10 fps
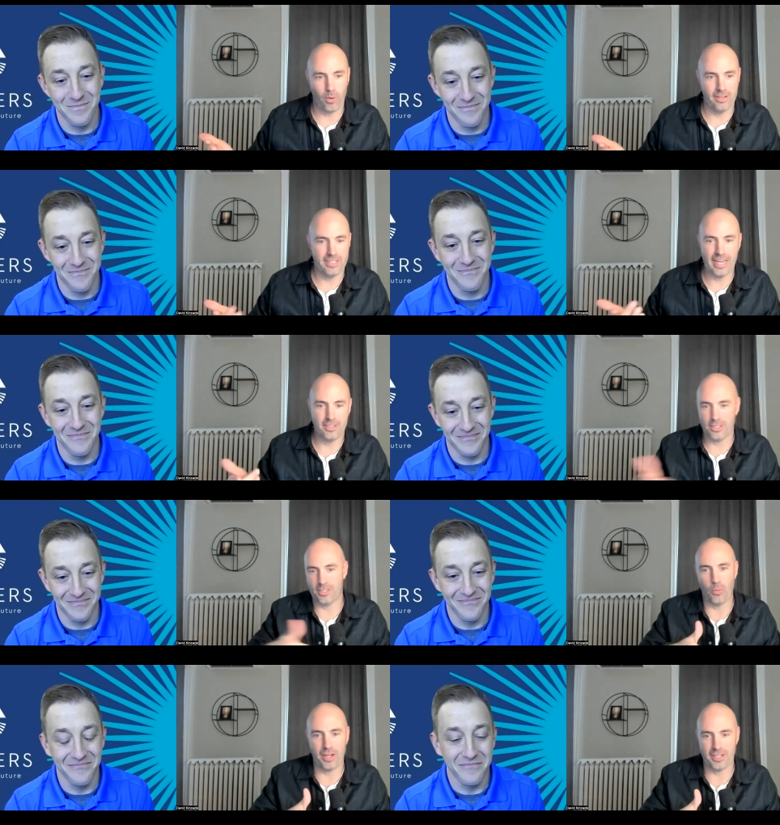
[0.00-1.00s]
Speaker 1: one, Dan.
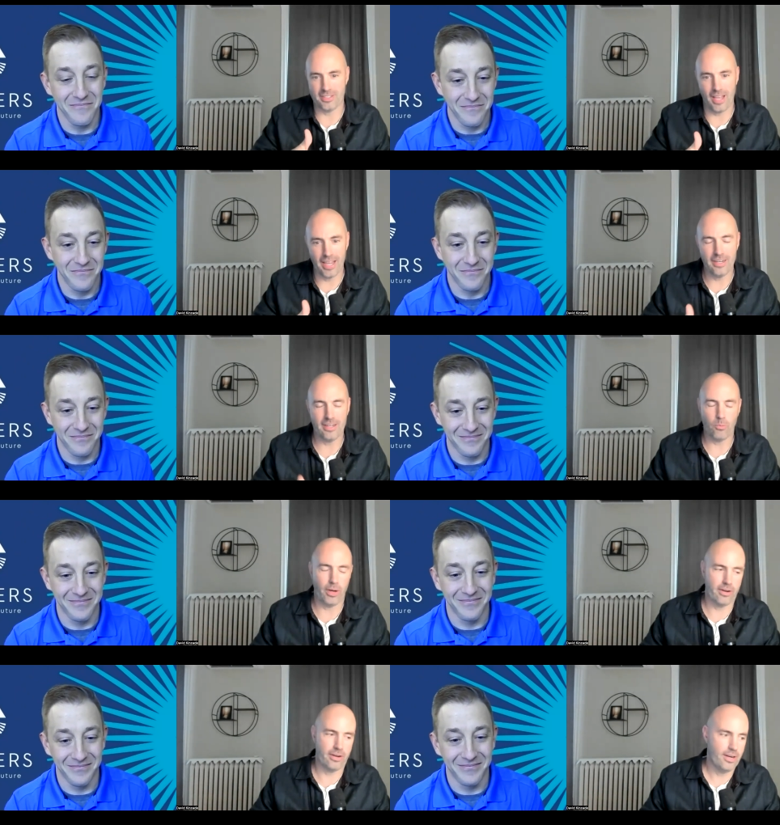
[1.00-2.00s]
Just a quick aside
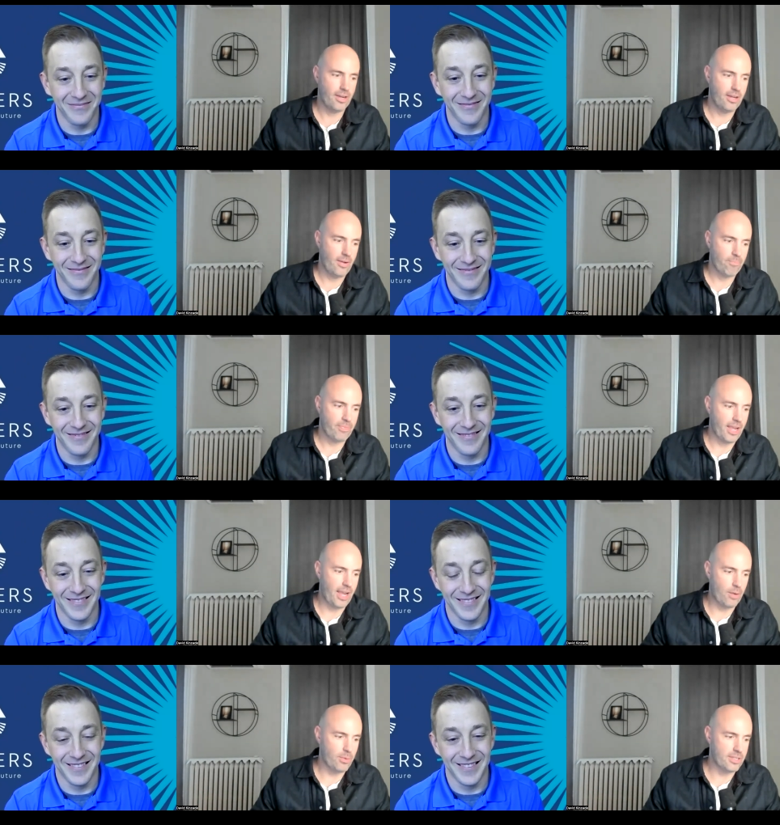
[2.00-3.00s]
where
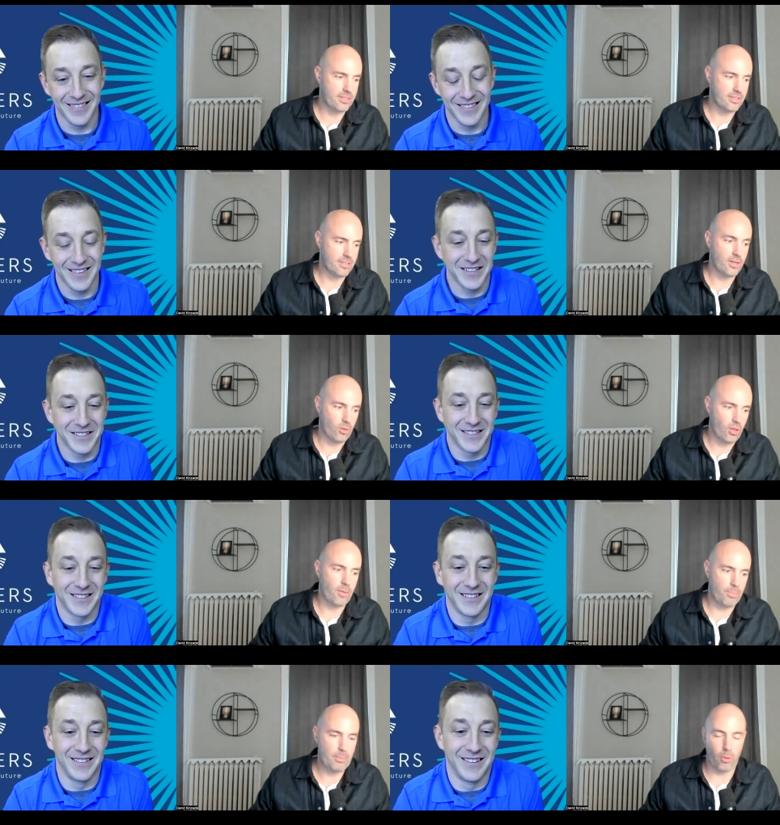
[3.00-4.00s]
I would, you know, a lot
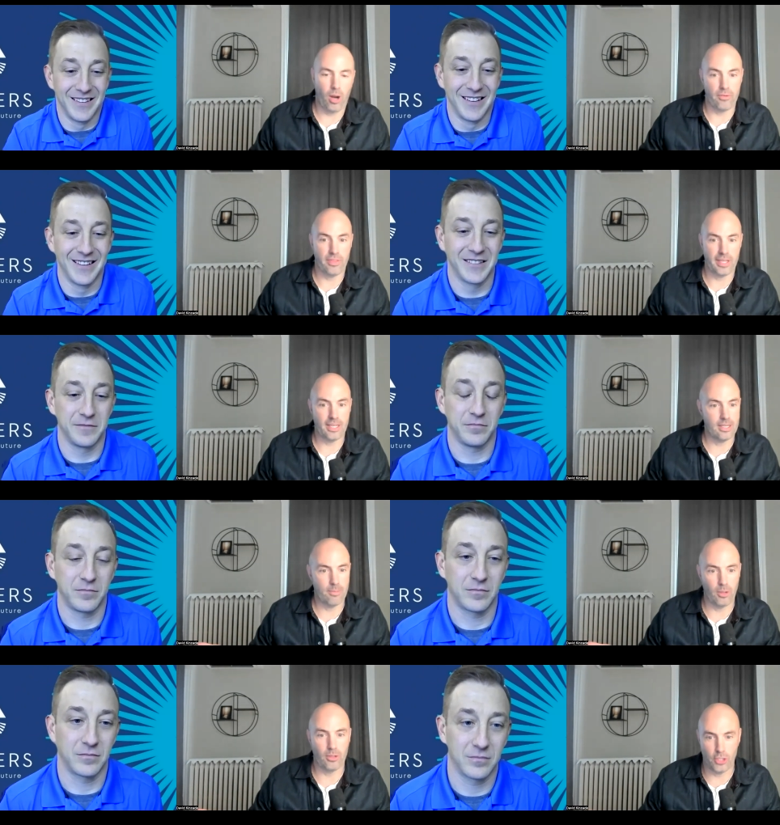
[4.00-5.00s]
of people aren't thinking in the
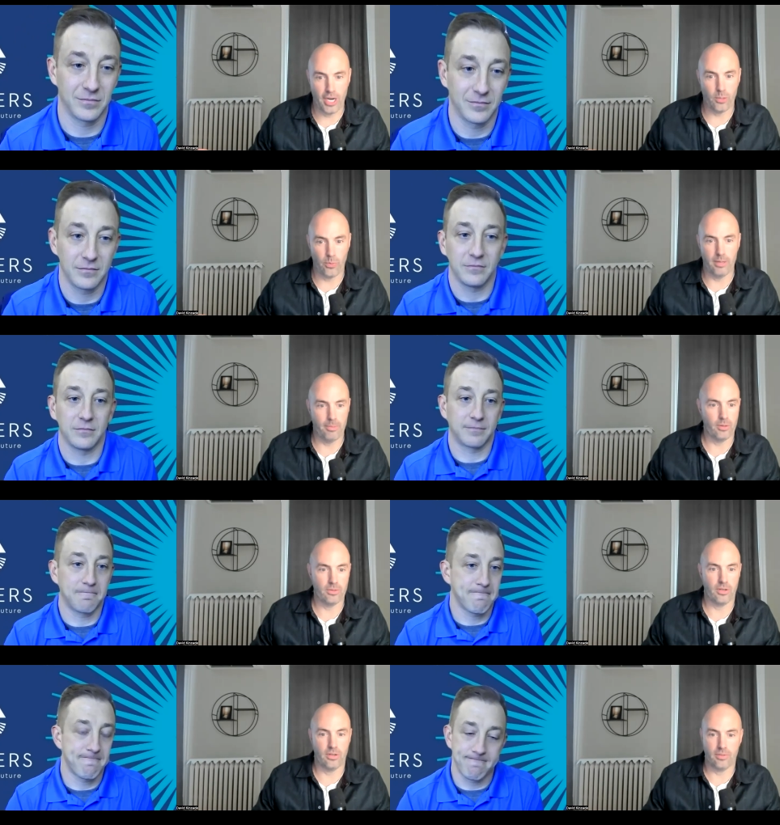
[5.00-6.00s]
middle of January about
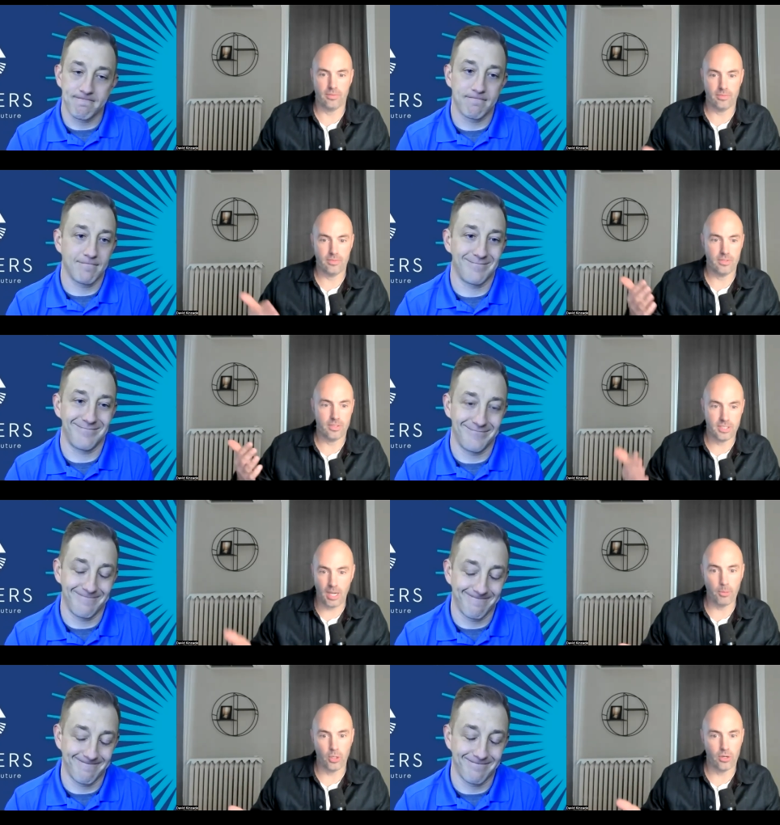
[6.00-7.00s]
their
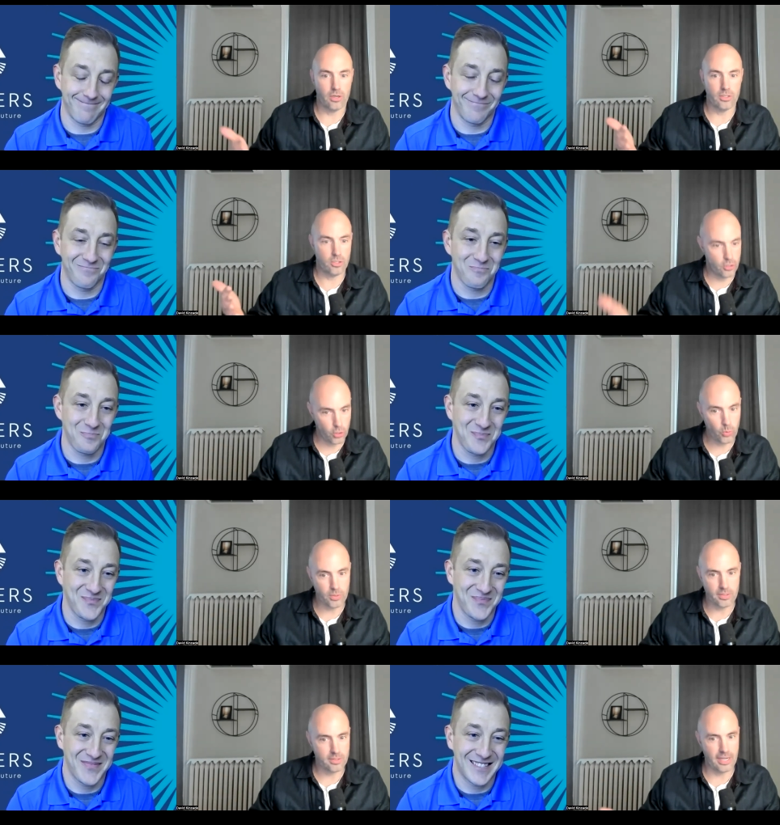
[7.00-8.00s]
summer
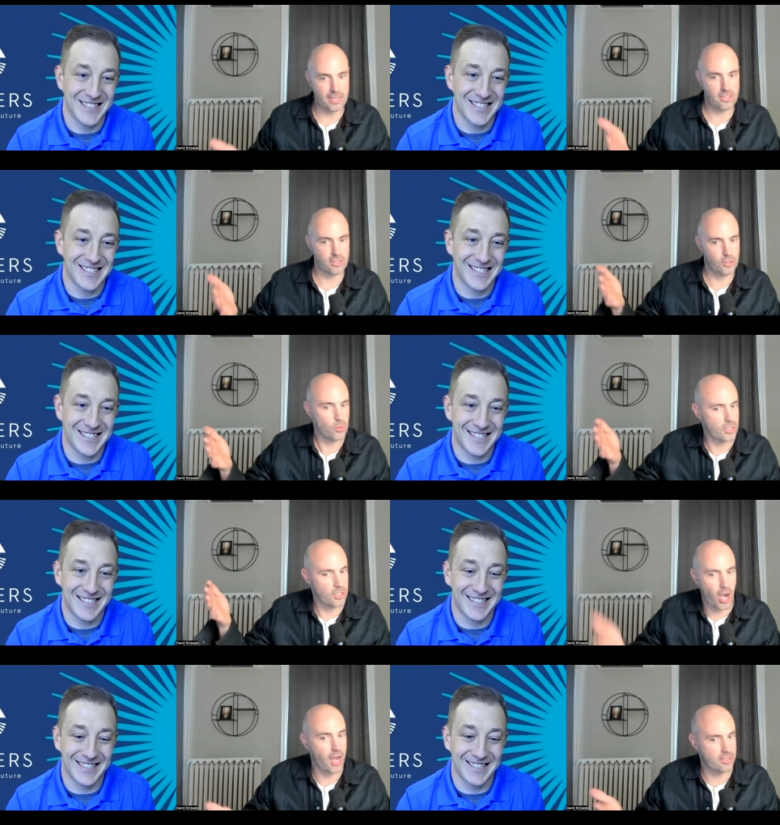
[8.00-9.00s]
student. It is just usually
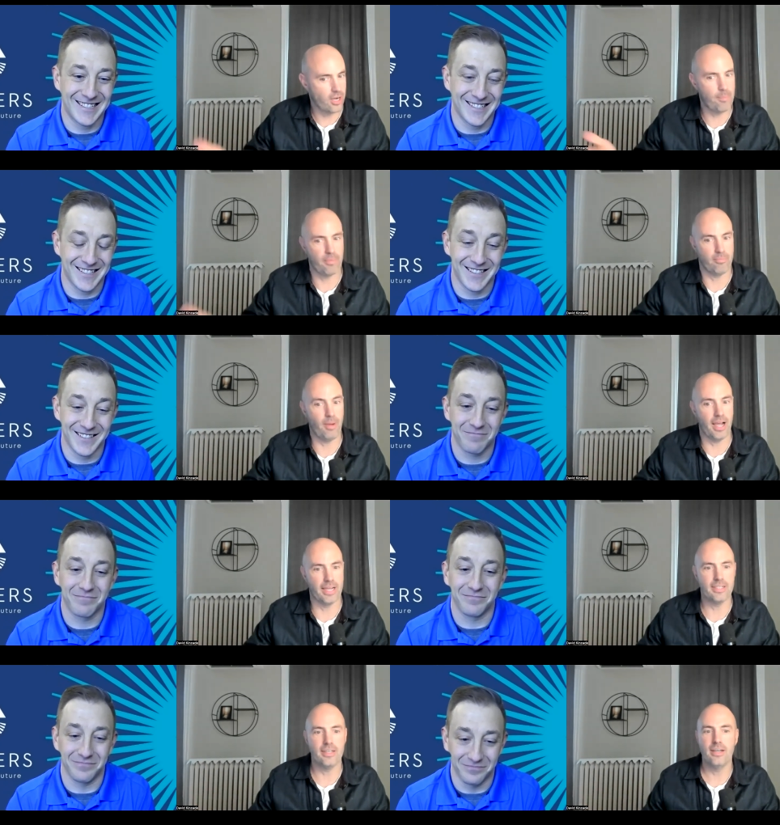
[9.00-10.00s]
not top of
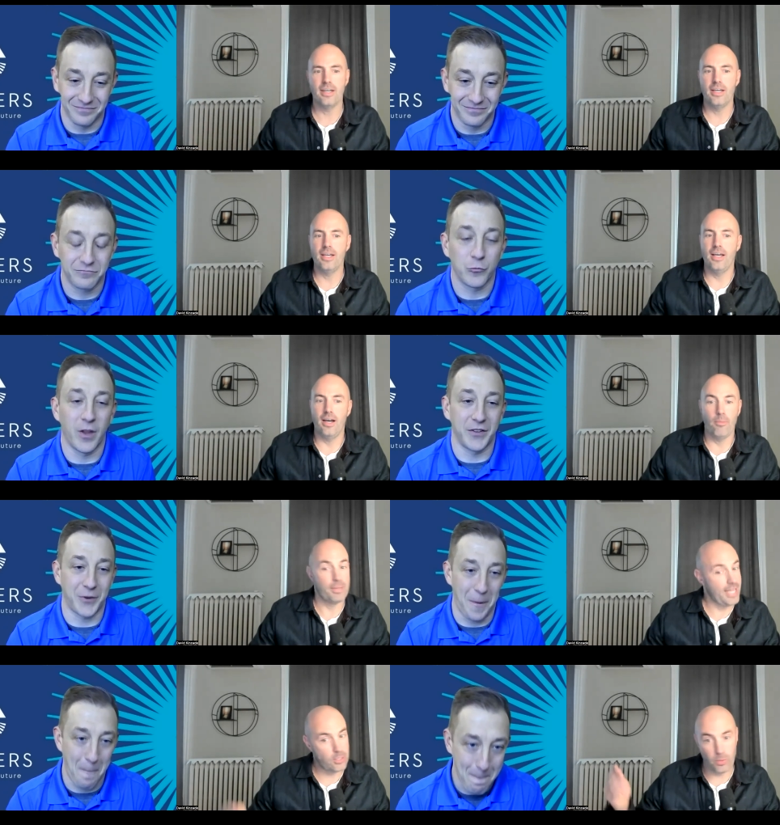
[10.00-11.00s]
mind. That's
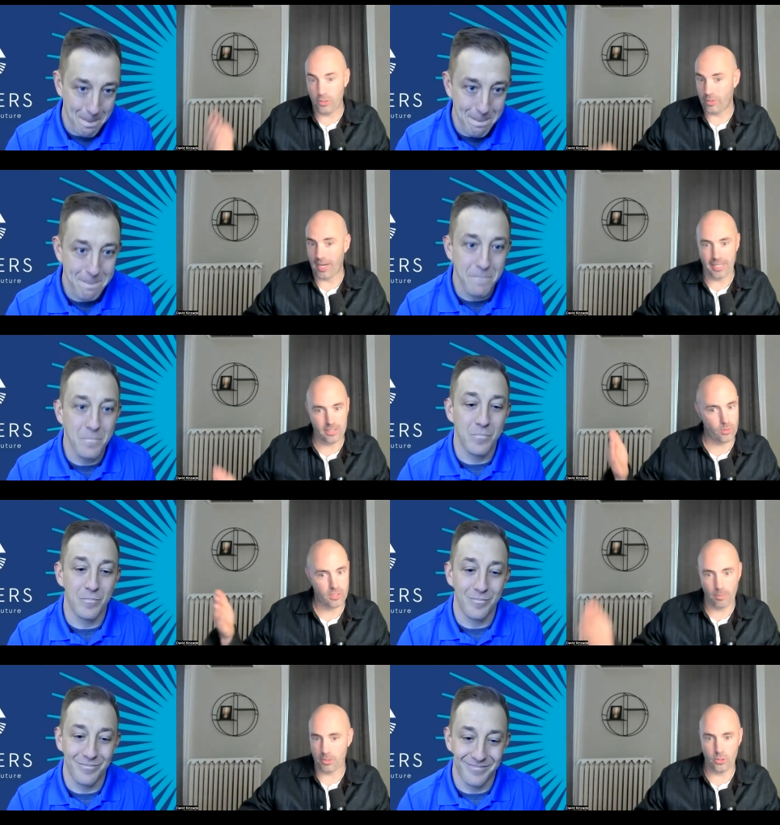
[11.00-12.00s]
but that's when you got to get those
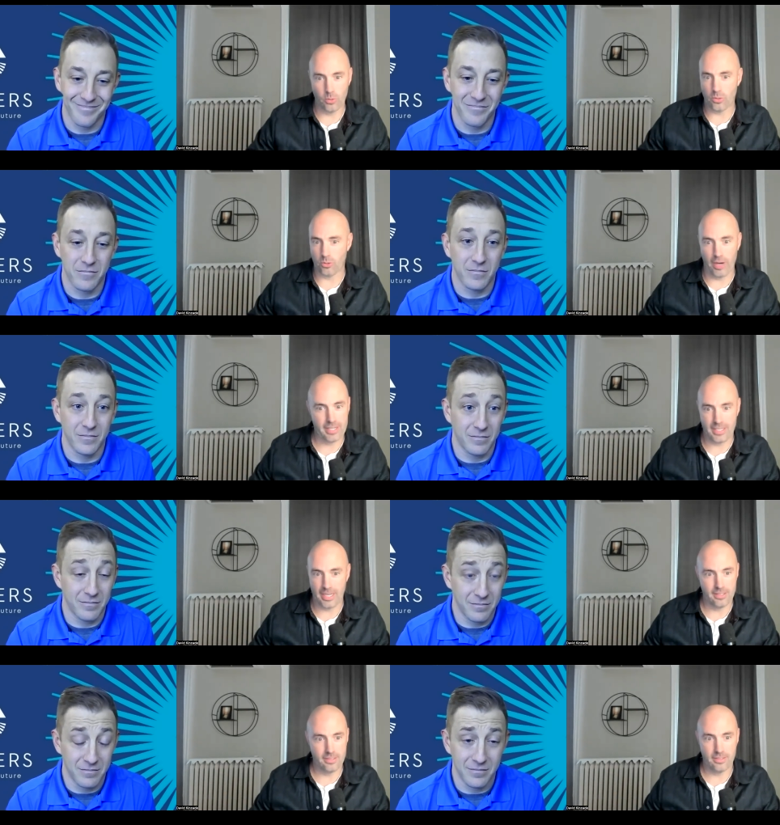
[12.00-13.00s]
summer student grants
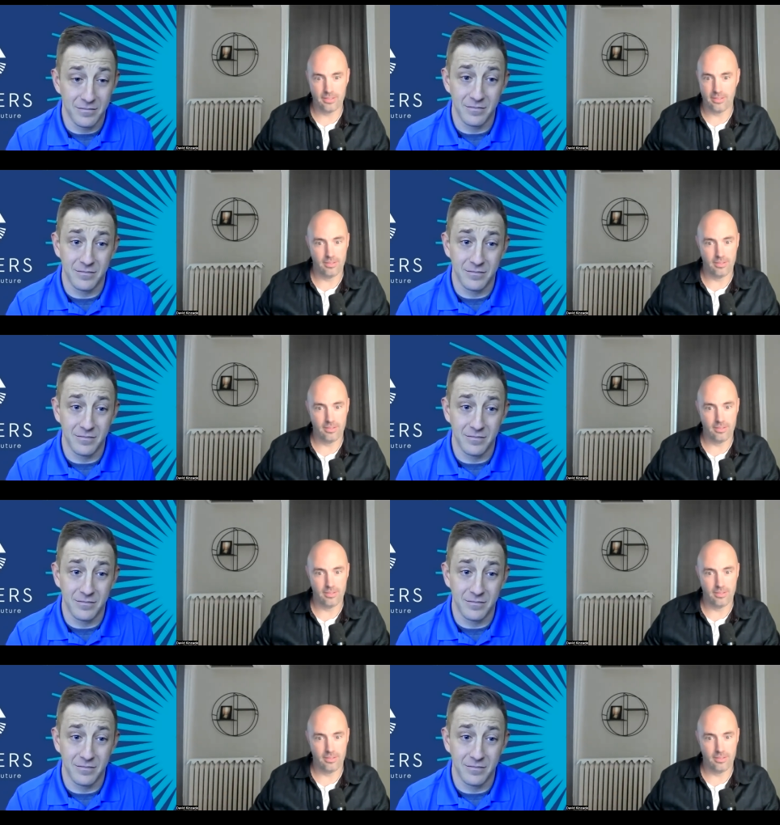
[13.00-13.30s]
in